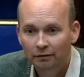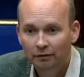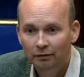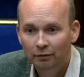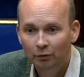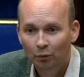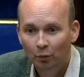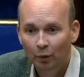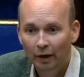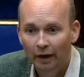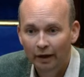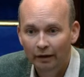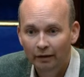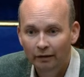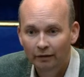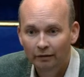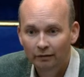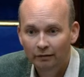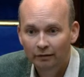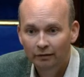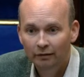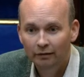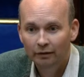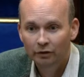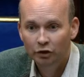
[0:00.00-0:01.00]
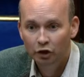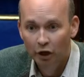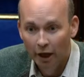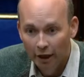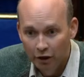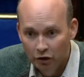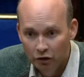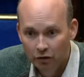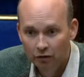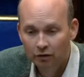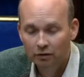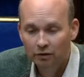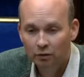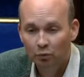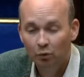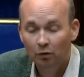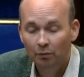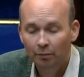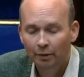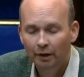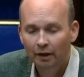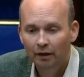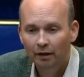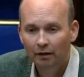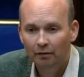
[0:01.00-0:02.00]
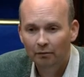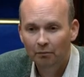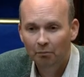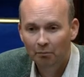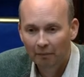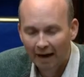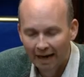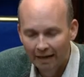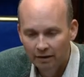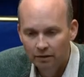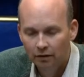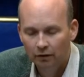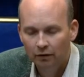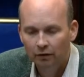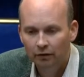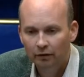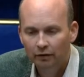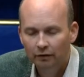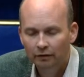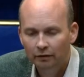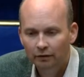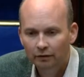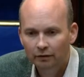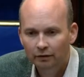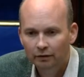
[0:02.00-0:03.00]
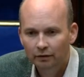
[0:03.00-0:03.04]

when Chechens were being massacred,